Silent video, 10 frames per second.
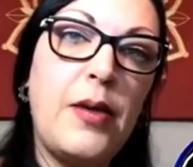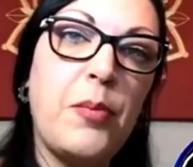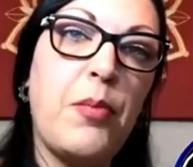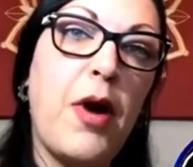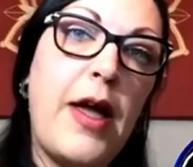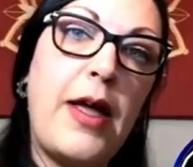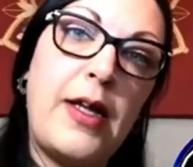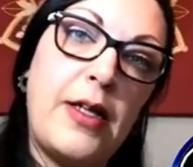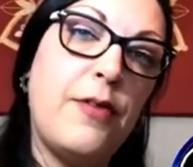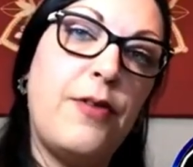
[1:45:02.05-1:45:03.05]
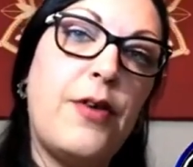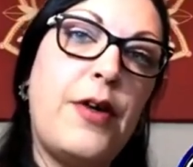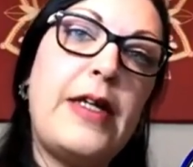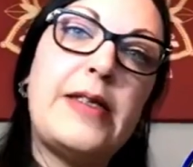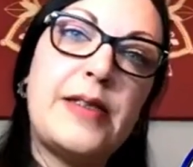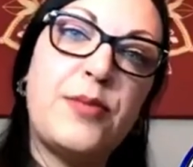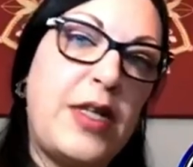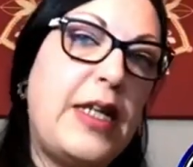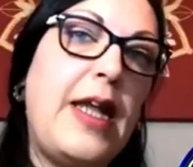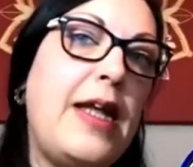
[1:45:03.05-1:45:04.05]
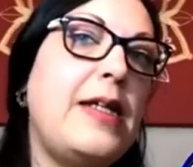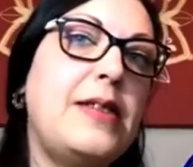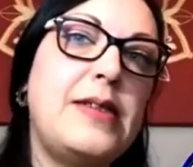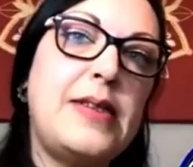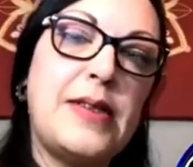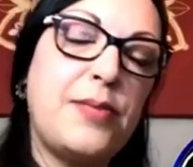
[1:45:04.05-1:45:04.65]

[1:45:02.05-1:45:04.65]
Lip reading: my inner voice, my needs, my